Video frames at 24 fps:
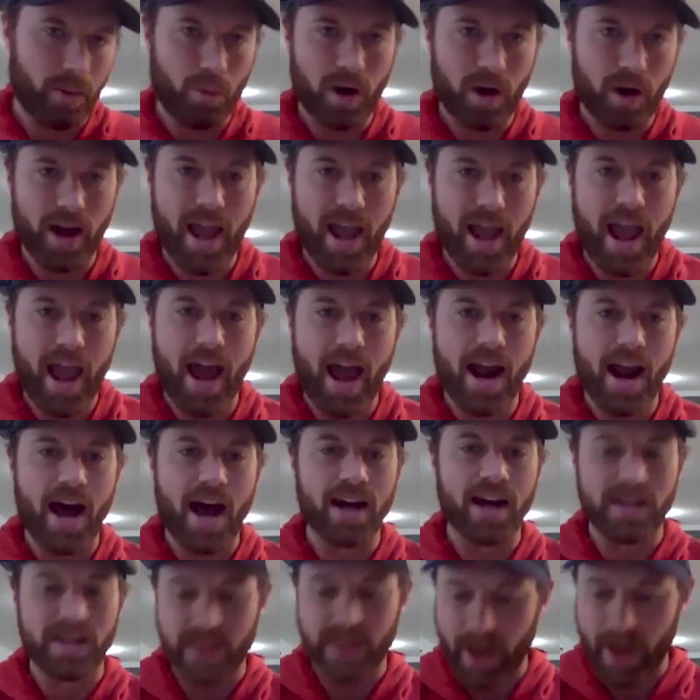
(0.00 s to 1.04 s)
want to add
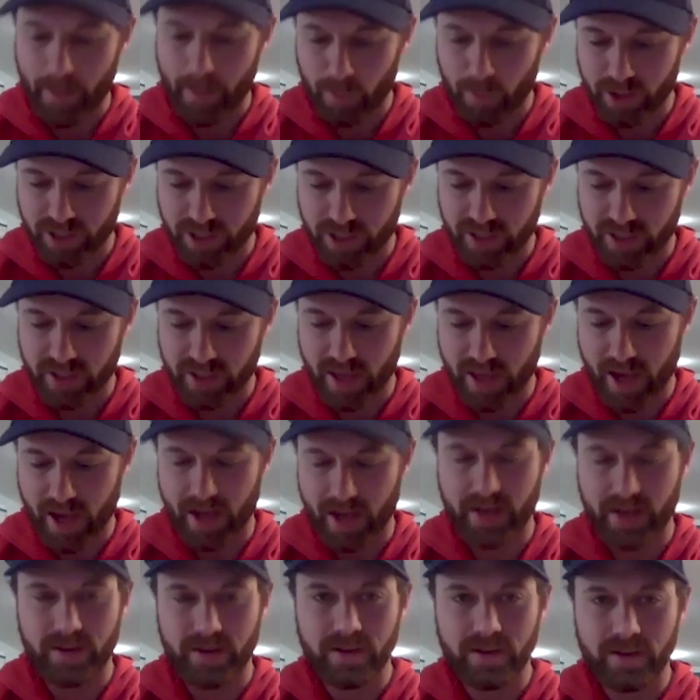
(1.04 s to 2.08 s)
on to that, which is
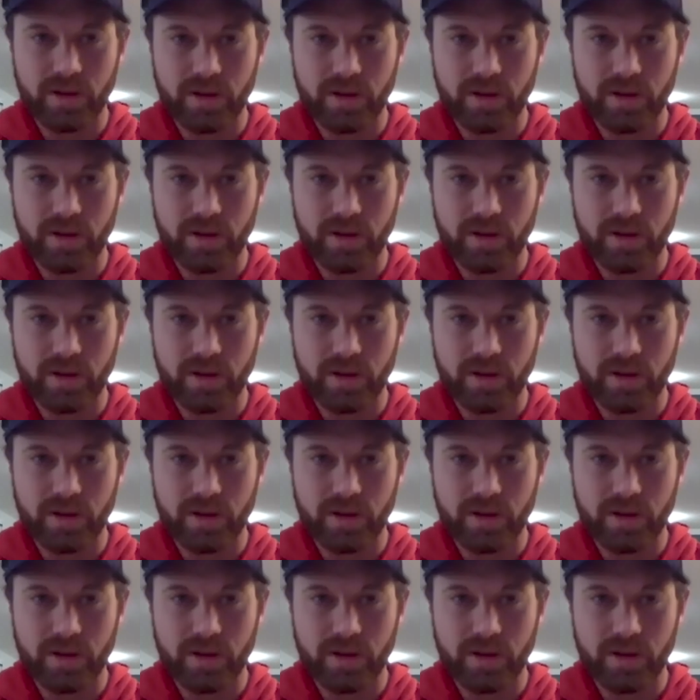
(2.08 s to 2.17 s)
that